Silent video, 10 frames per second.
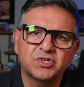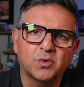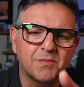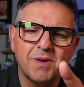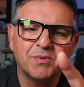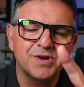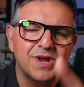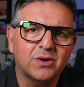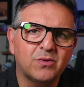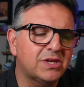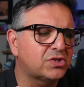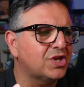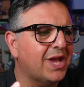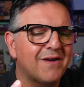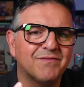remember, not only does
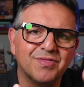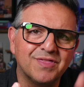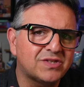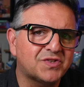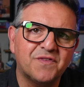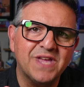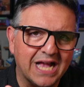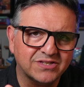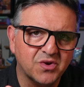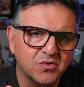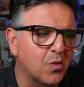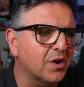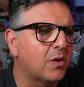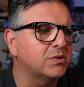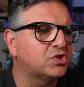she have this fiasco going
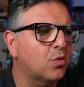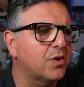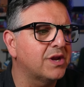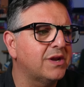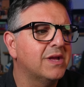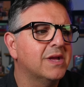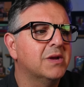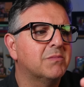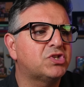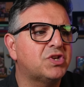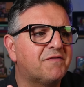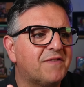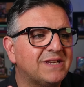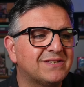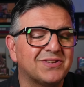on with Jordan, but she
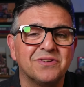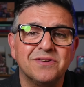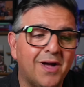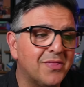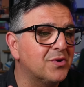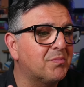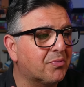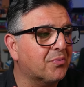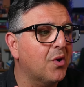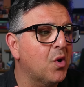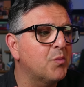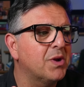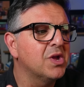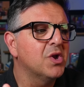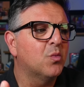faces another
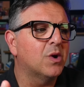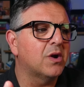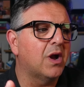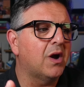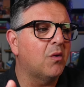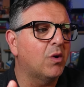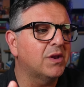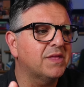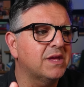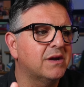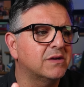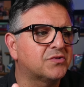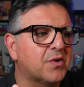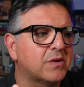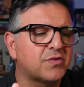probe where one of the
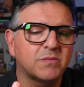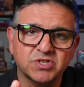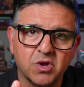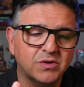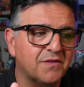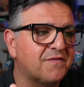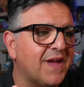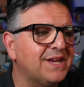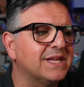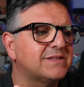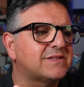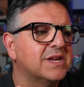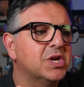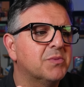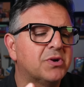Trump's co-defendants
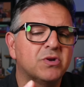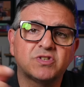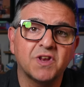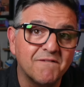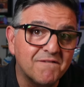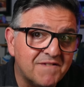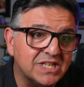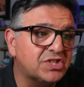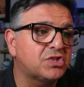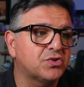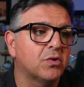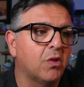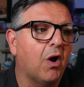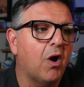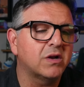produced visitor
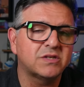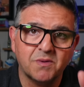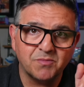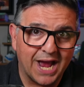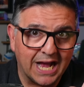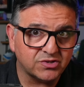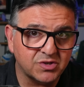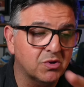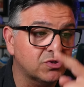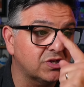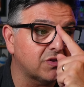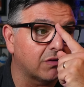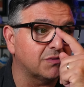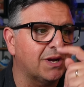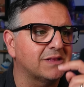logs. Remember, Ashley Merchant
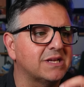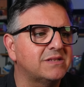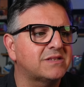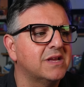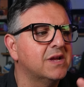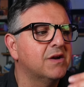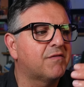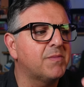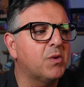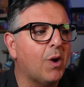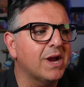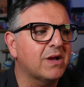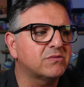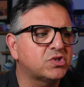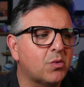talked about this from the White
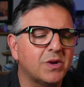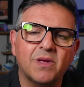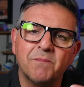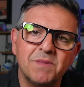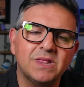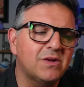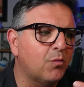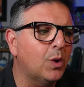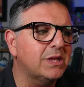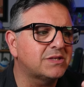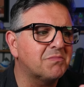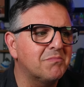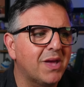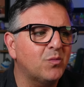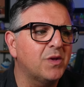House, showing that Willis
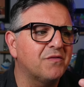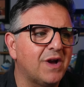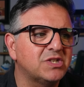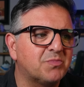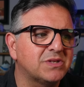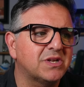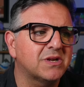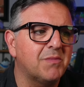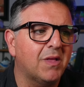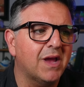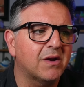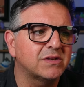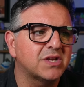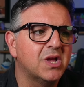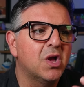met with Vice President Kamala
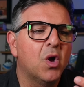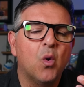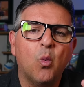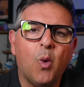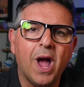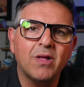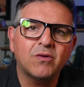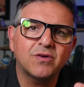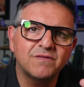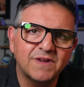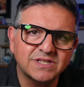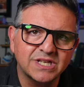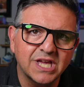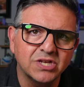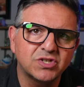Harris while her
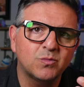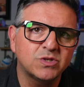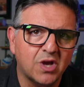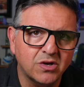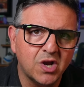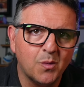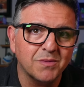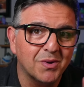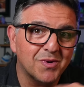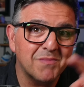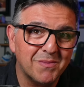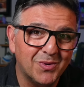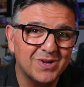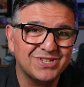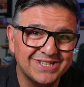investigation was ongoing. But remember
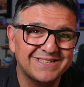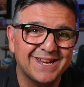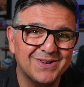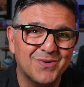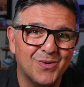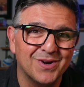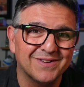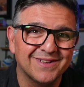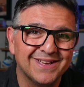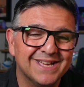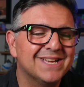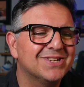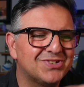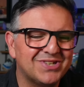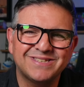what she said in court.
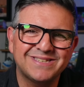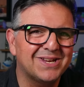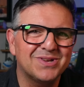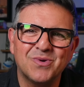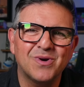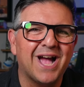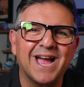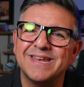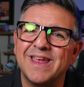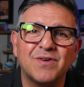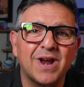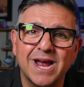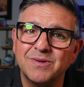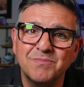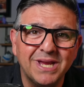She said in court, I never
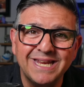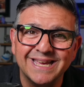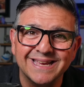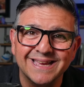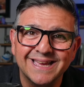had a meeting.